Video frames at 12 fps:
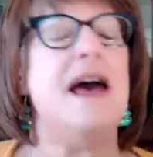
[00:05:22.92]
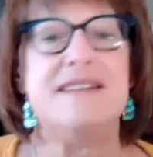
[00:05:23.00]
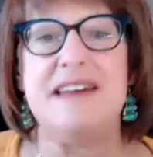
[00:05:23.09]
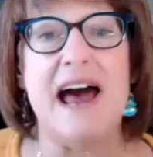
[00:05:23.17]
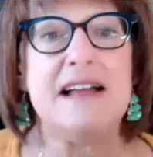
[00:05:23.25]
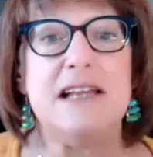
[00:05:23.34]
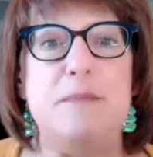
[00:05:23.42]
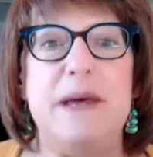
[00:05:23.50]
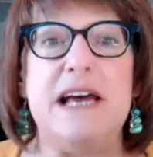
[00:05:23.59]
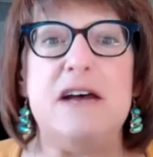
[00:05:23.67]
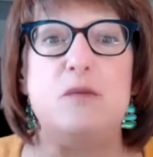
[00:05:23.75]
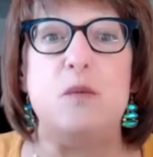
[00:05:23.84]
Exactly,
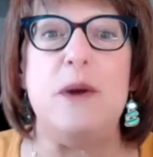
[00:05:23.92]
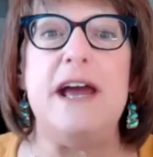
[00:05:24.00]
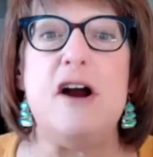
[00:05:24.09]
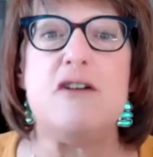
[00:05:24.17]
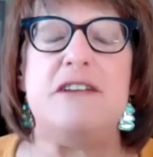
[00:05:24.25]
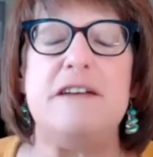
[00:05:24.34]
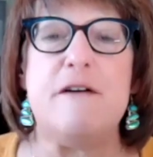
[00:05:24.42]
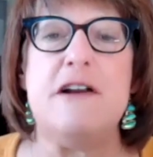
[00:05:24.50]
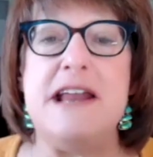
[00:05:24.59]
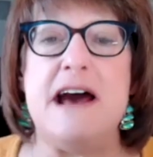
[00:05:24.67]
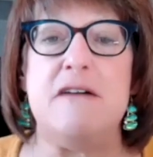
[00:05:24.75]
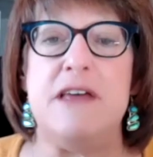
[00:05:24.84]
because we are different
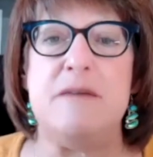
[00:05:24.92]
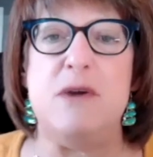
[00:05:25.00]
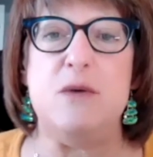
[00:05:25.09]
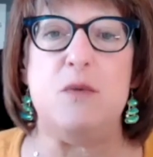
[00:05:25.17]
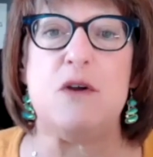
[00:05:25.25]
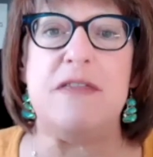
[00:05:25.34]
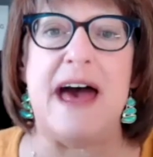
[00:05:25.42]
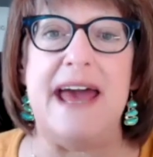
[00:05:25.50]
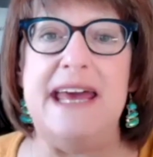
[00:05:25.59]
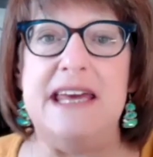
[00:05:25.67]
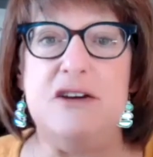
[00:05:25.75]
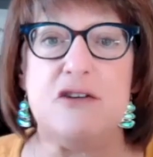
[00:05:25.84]
now than we were that
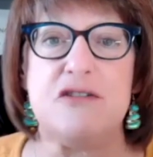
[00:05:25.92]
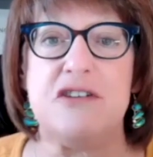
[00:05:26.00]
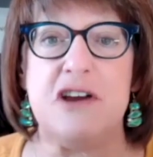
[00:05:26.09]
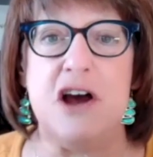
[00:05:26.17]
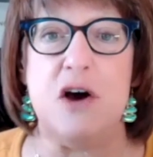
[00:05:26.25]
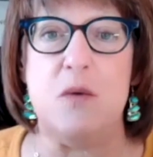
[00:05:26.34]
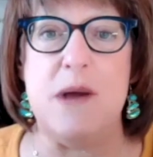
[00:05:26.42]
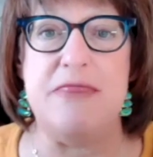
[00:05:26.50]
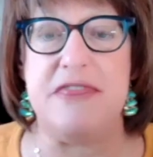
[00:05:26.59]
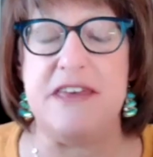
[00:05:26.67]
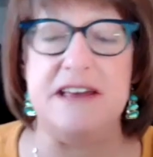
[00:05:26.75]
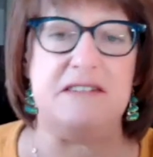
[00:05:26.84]
8 years ago when
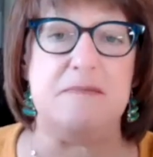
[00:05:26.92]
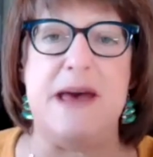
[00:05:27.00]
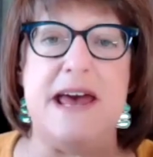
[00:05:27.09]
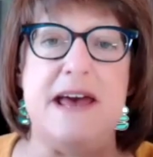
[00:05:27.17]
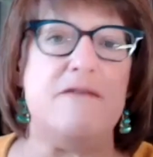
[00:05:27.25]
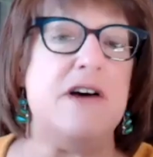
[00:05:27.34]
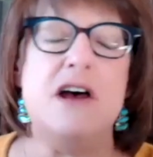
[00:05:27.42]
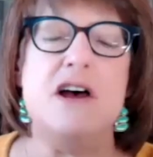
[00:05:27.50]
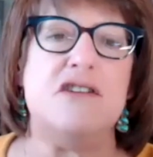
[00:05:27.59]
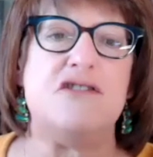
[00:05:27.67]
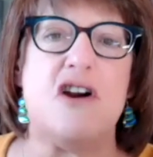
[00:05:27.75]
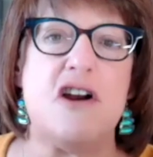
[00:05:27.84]
things may have
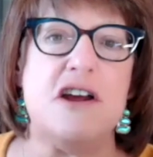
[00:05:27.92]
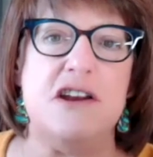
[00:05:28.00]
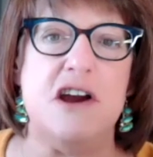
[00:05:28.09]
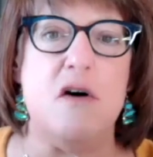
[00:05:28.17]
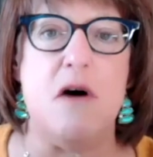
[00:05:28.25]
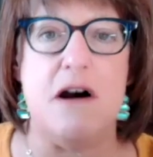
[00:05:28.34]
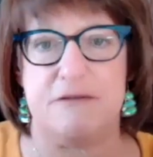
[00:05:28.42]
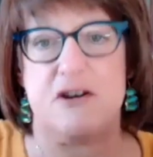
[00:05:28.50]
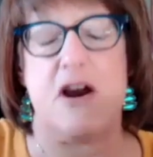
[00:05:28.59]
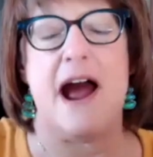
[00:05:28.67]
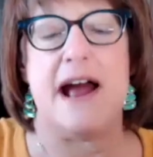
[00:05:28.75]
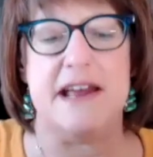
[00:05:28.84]
started to go off
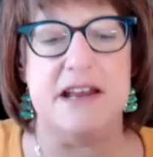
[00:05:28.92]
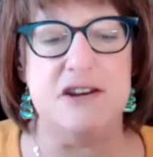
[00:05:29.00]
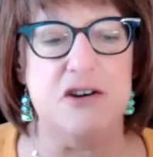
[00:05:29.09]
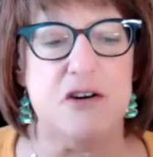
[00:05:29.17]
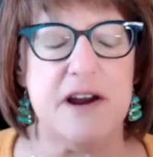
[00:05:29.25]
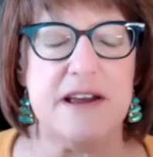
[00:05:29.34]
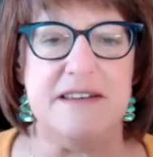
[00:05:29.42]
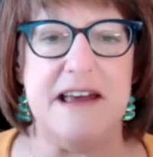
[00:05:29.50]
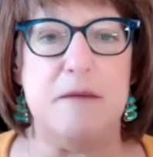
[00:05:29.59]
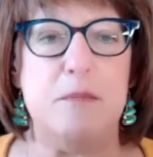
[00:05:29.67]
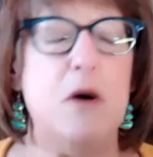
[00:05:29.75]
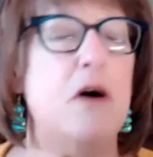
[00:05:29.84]
track in your
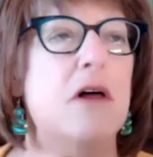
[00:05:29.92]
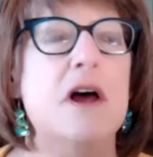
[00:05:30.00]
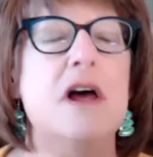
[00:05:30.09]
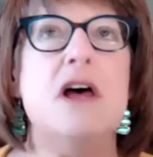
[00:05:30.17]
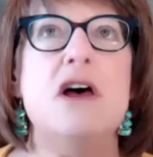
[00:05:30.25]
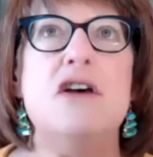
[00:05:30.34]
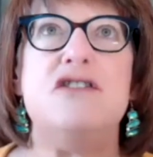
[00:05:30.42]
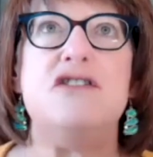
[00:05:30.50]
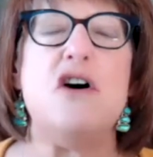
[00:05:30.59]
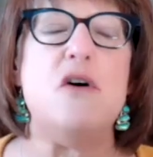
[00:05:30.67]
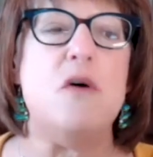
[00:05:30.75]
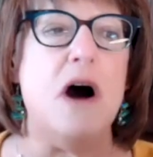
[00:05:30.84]
example.
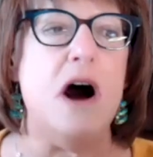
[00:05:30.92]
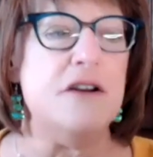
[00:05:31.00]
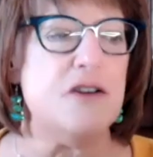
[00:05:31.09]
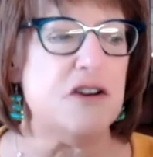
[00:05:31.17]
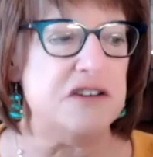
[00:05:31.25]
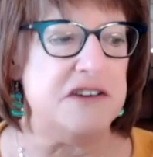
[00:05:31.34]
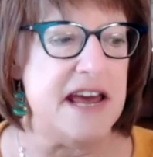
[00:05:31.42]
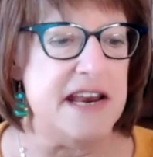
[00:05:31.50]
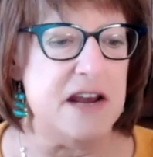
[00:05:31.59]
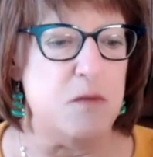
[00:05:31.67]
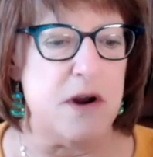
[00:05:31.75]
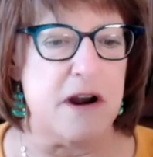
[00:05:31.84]
So
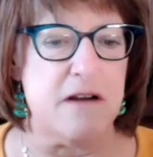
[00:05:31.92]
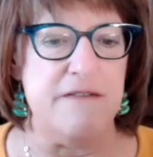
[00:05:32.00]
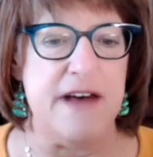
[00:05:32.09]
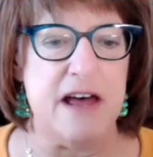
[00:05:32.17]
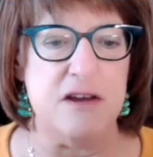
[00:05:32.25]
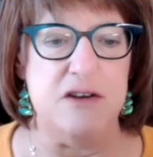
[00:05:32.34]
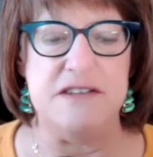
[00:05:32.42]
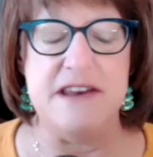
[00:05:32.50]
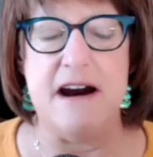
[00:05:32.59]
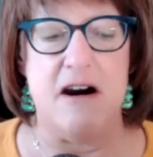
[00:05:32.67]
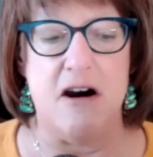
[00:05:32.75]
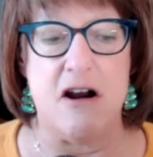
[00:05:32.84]
understanding what our values
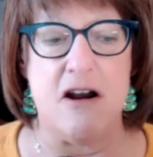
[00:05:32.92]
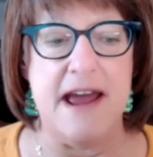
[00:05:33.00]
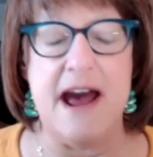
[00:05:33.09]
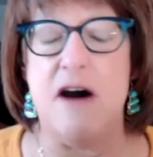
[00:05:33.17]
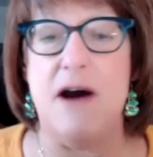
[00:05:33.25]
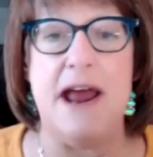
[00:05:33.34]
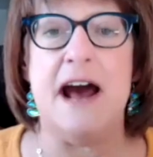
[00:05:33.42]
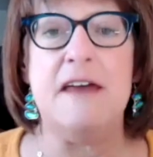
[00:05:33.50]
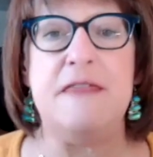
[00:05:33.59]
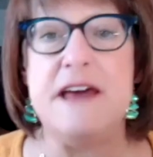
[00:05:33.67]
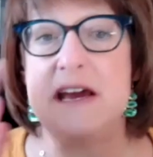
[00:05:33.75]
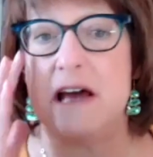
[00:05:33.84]
are now, and I
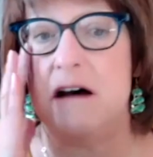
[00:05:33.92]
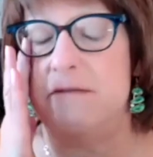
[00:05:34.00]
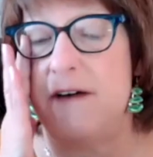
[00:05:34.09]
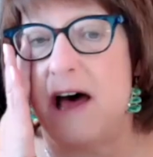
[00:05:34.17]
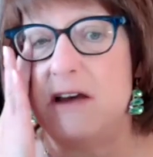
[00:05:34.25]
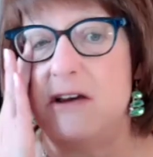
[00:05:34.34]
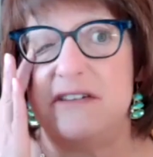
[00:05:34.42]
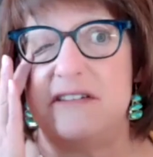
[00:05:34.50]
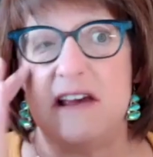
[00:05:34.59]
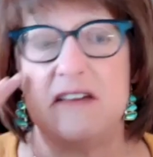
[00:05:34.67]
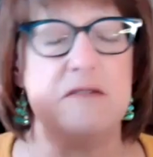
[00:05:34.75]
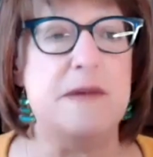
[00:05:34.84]
think a values
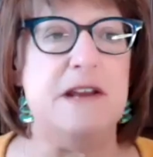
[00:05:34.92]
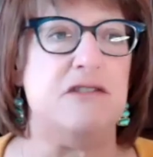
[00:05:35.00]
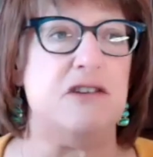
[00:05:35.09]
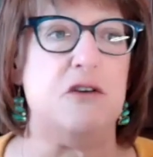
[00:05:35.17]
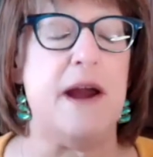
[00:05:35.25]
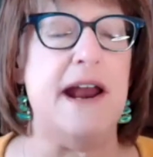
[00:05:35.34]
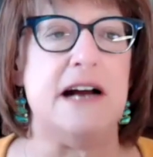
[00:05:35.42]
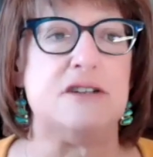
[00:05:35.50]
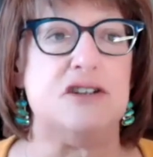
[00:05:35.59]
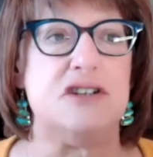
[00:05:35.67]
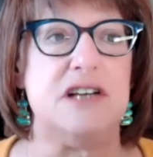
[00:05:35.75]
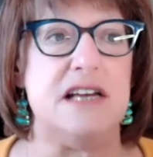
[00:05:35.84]
assessment is a great
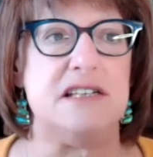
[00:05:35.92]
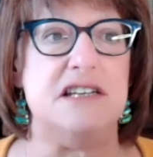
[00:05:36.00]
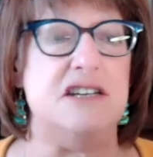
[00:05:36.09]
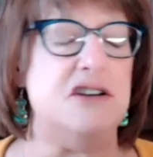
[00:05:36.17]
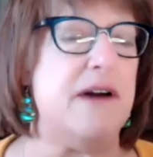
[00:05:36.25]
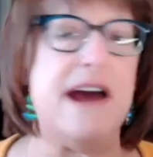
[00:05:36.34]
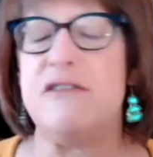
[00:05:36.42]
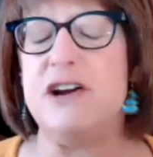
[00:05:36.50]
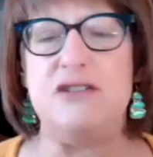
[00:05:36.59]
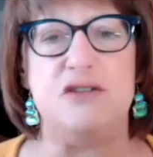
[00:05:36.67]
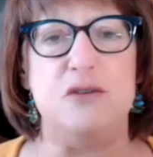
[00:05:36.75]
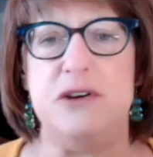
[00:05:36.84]
exercise to do every
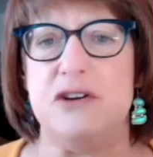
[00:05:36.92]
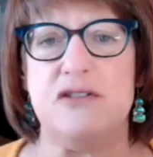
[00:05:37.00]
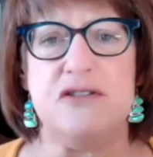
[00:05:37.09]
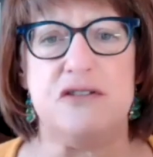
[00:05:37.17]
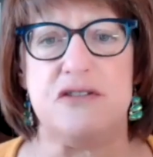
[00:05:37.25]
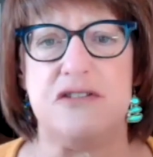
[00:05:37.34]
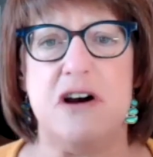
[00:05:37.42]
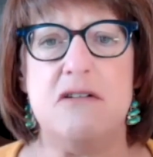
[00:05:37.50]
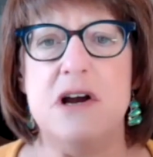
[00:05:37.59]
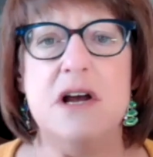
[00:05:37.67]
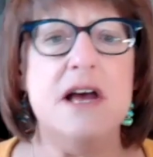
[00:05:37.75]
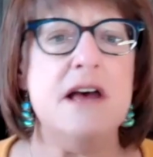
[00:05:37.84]
2 years or so,
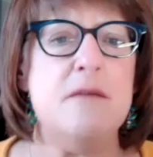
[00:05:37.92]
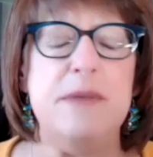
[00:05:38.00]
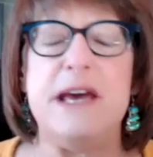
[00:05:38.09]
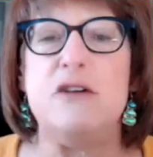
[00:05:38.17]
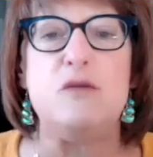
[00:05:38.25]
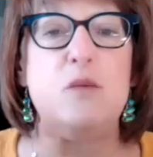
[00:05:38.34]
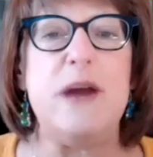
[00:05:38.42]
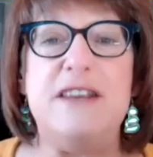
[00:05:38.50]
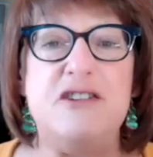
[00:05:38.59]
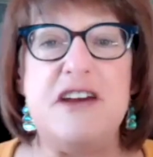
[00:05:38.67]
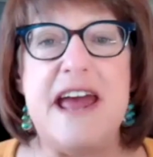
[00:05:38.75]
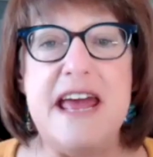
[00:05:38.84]
because we
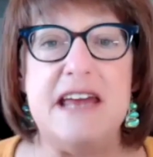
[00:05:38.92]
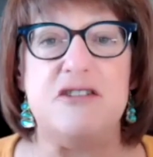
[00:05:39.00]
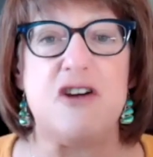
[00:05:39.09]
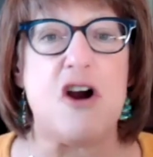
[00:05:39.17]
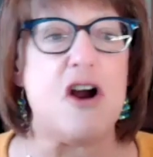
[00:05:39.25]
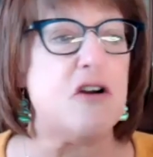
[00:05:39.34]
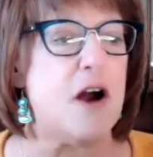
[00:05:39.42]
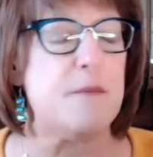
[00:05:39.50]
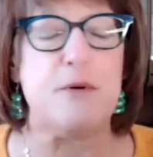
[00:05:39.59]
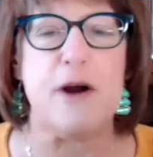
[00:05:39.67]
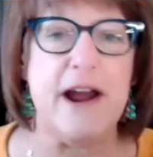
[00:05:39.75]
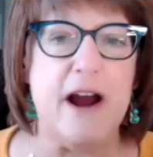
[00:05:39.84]
change, our
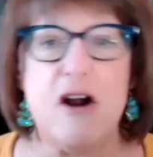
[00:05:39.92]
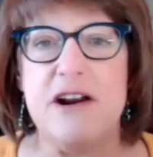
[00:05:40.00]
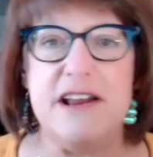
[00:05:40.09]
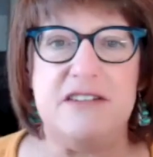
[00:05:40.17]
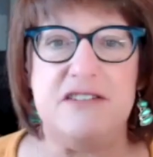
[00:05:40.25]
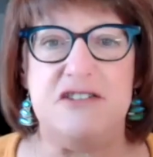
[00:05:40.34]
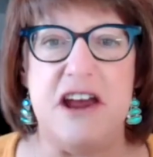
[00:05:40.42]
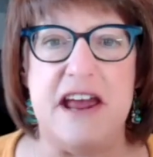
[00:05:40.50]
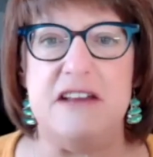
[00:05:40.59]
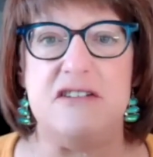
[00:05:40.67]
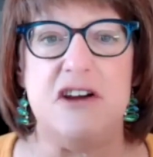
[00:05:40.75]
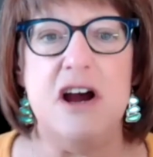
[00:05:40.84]
priorities
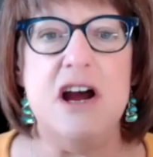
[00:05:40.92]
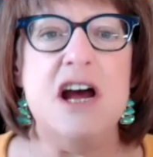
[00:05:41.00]
change.